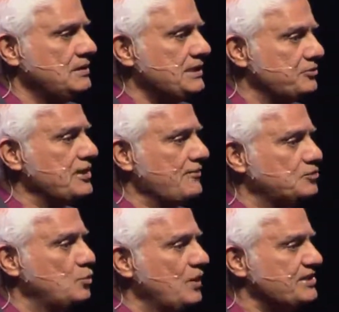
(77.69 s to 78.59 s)
He would have
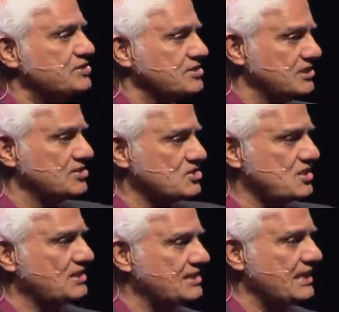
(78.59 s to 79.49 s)
to wait till the
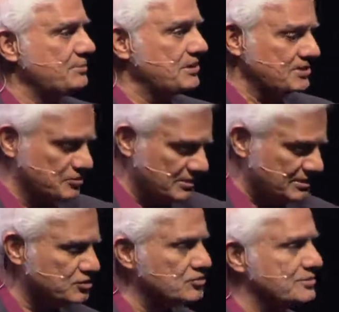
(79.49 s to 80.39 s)
son came and
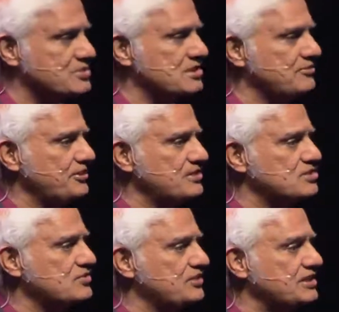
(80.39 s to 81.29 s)
literally threw himself at
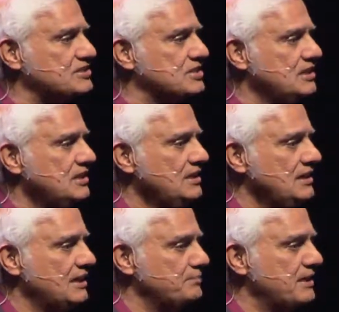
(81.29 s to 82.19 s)
his feet
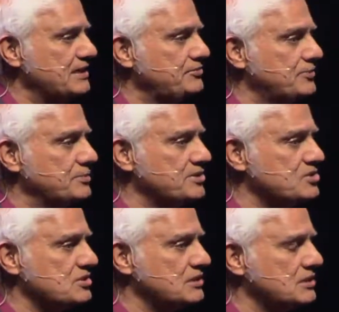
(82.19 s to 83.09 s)
and begged for
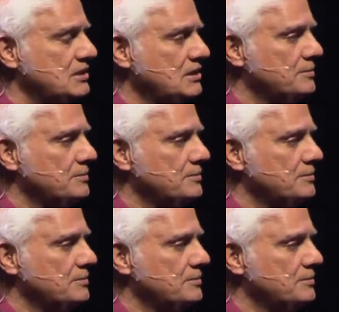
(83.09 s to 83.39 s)
mercy.